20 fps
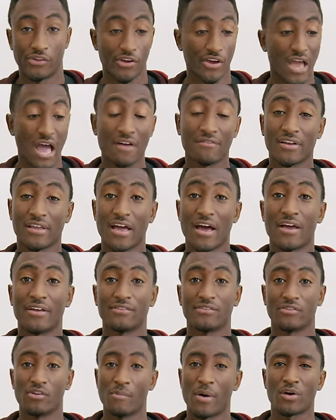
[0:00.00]
So there you have it,
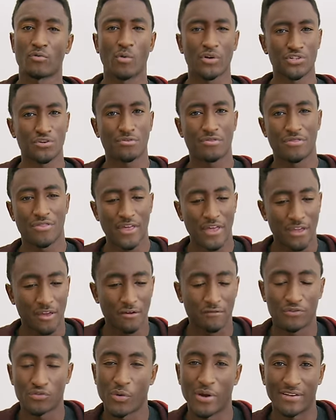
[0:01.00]
guys. No matter what you think
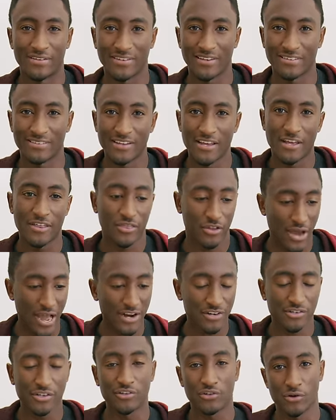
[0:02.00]
of 2016, there
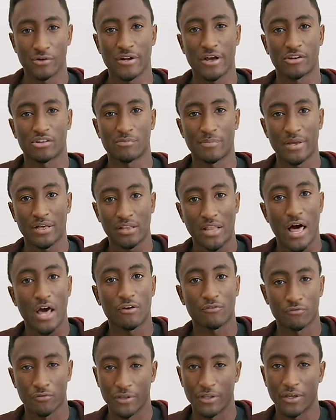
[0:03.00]
actually turned out to be a
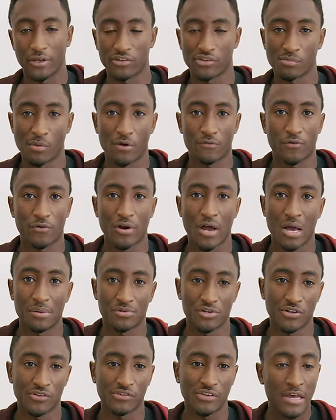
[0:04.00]
lot of really good smartphone
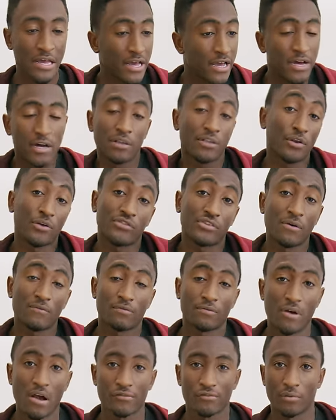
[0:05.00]
options. Little
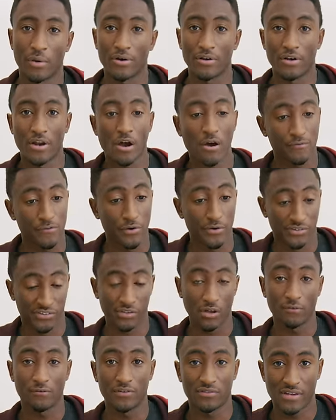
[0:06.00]
something for everyone, you know? If you're a
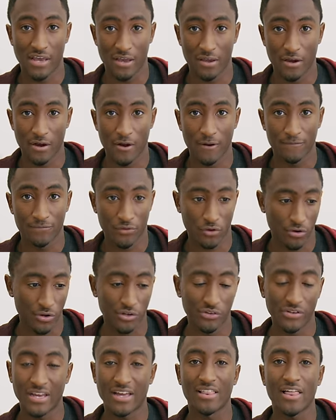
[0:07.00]
selfie taker, or
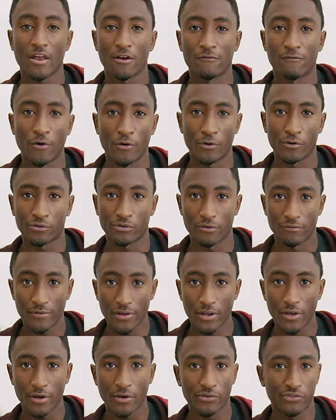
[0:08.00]
you take a lot of photos or
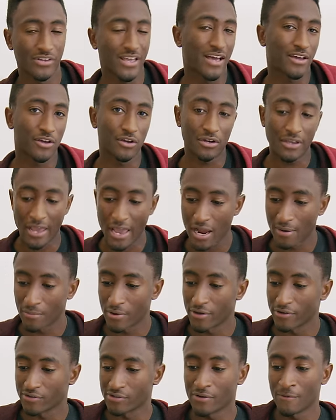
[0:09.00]
videos, you got good
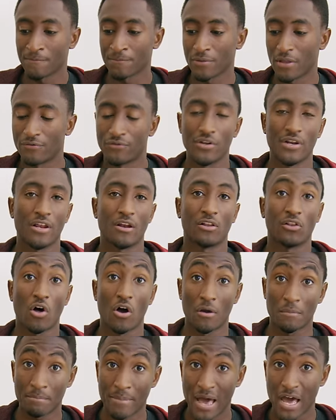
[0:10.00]
cameras. If you need a
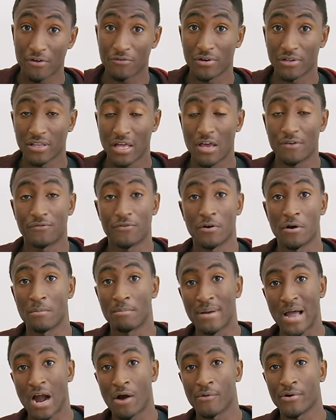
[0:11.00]
long battery life, you're
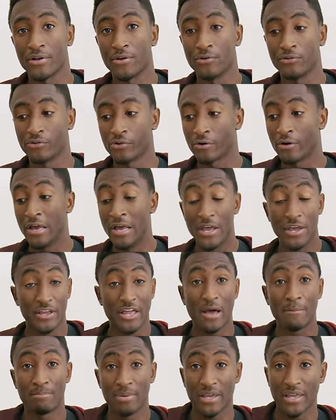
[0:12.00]
a power user.
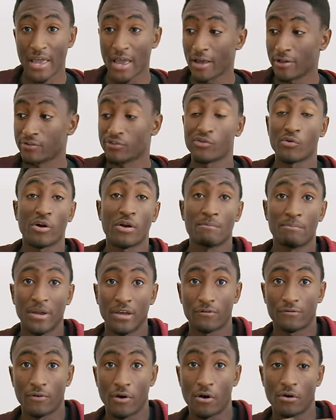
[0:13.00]
You got big hands, you want a
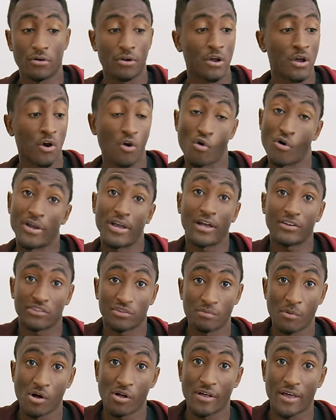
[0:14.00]
big phone. Or you got
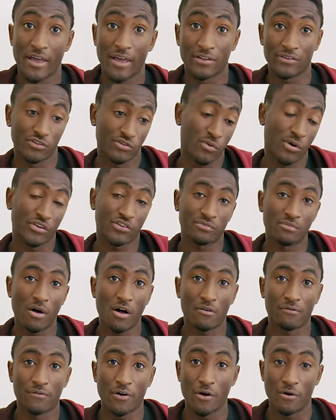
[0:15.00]
small hands, you want a
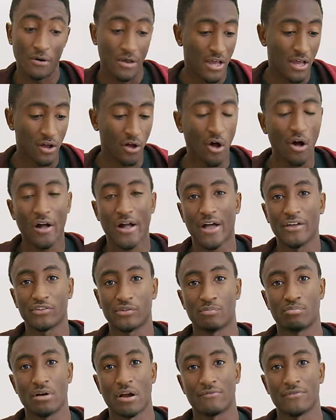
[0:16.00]
small phone. All
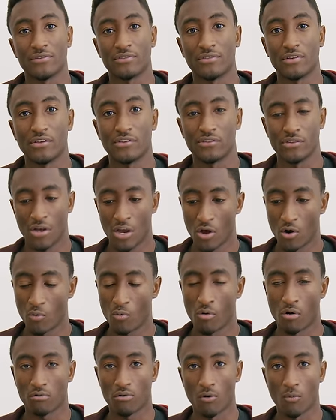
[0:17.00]
kinds of preferences
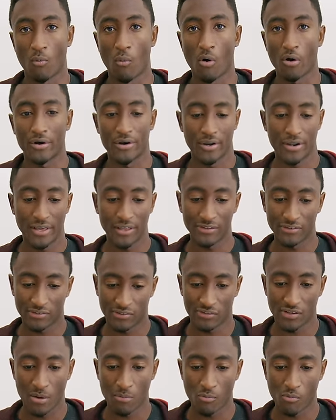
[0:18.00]
were rewarded in
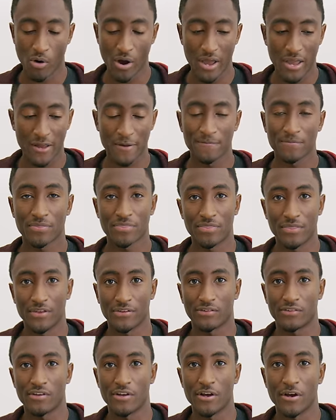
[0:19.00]
some way
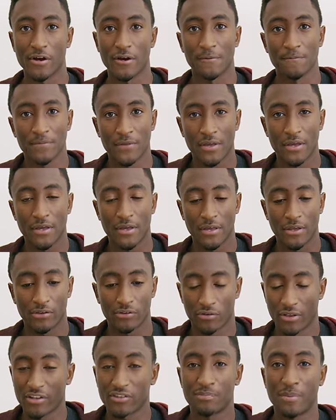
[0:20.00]
this year.
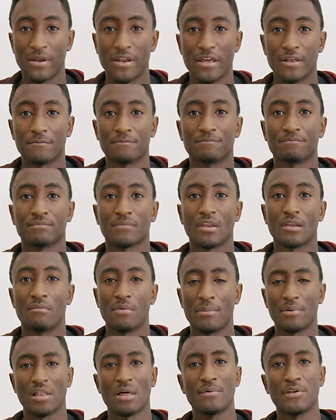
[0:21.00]
So that's been it.
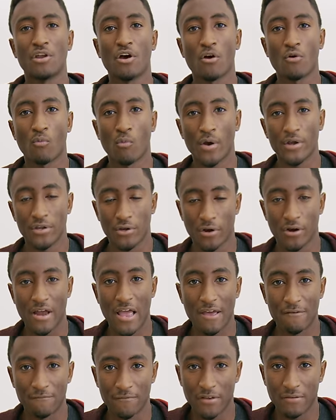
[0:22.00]
Maybe let me know what
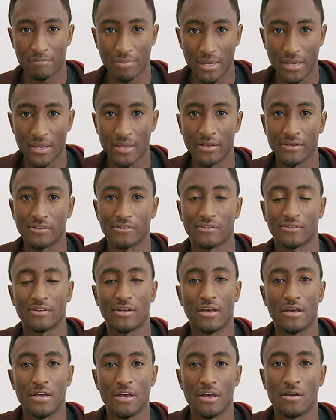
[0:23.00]
your MVP is,
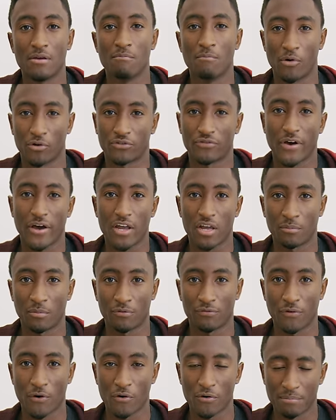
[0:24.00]
most
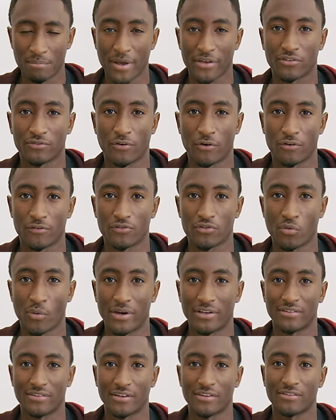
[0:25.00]
valuable phone, best phone of
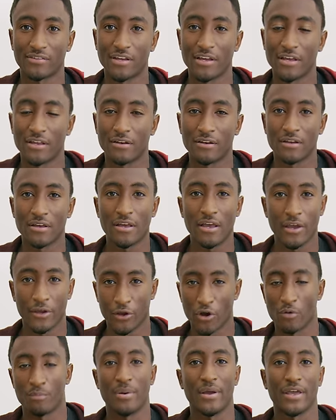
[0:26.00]
2016,
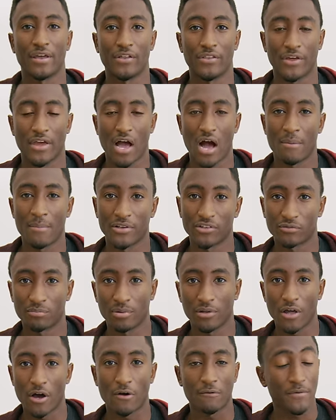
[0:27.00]
in your opinion in the comments
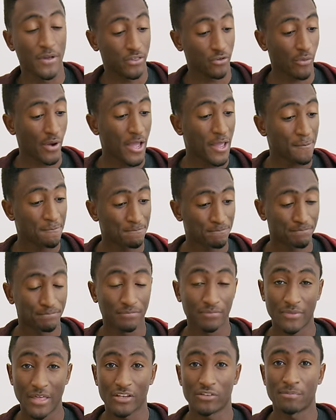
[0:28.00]
below. Either way,
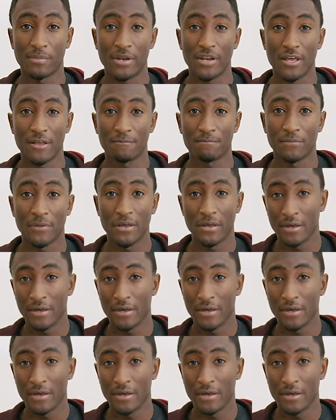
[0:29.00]
that's been it.